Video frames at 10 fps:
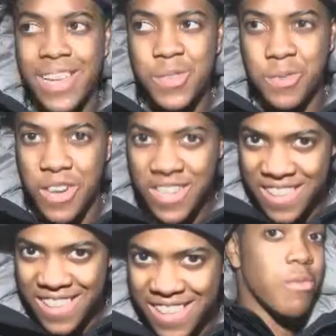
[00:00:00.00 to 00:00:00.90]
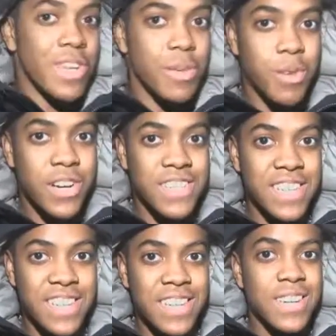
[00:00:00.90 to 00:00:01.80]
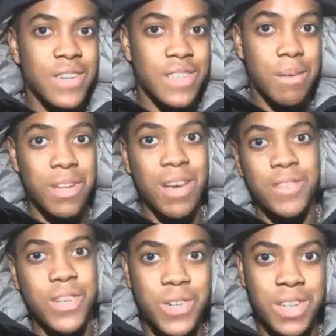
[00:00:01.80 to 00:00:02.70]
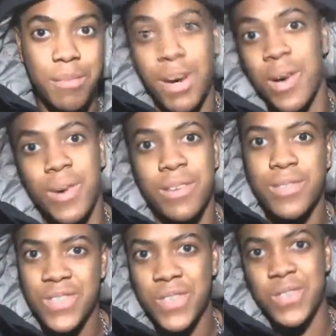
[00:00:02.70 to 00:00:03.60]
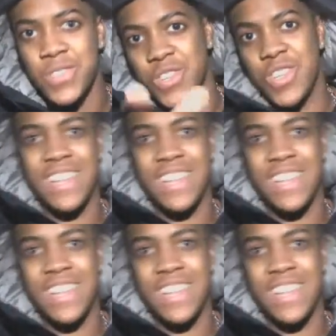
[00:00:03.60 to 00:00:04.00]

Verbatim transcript: It's fun. Hopefully you pass it because I'm gonna have a go at my own level. So you should.